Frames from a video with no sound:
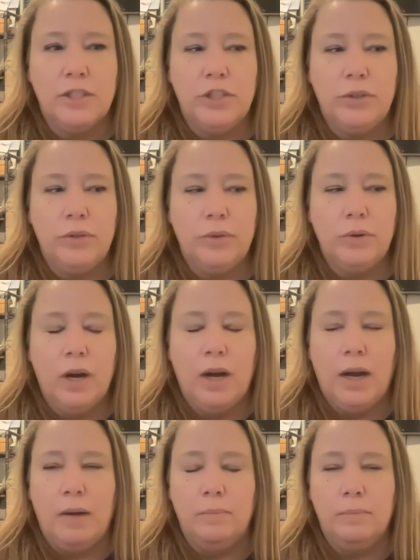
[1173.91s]
to,
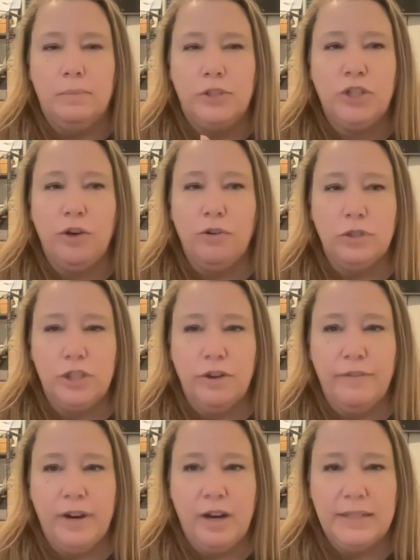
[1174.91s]
so
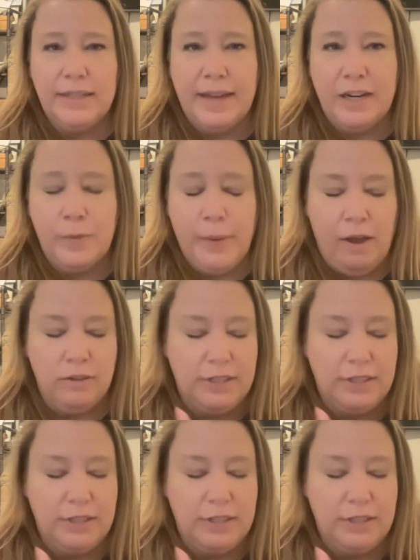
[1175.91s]
very excited about.